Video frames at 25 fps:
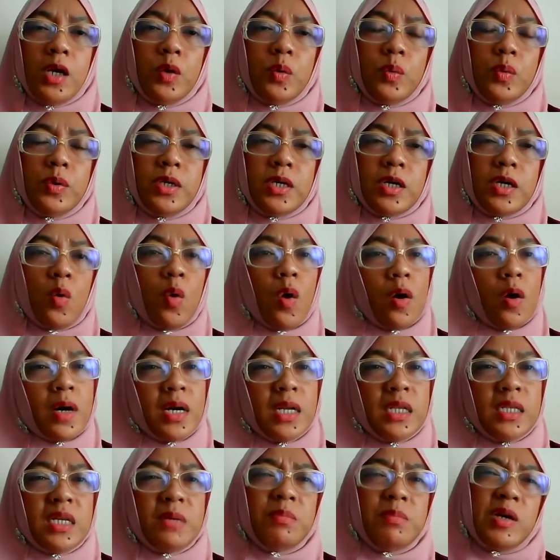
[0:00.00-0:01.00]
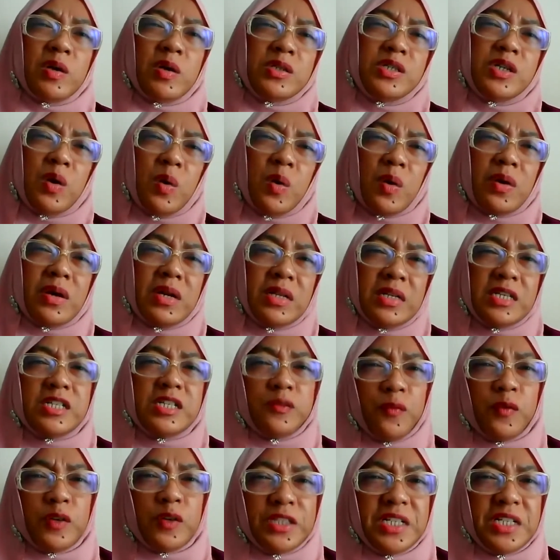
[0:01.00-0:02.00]
do the quarantine because the quarantine
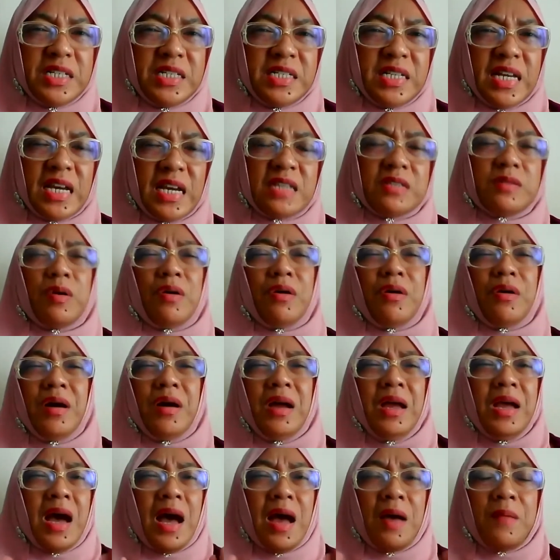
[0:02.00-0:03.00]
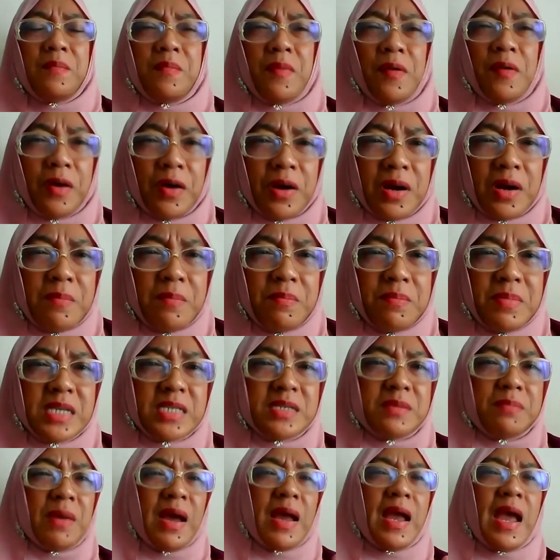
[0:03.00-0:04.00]
is 14 days oh i'm gonna
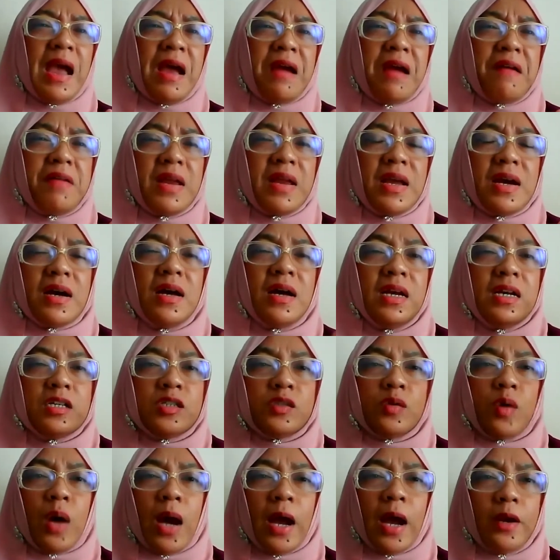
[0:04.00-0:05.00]
miss my area so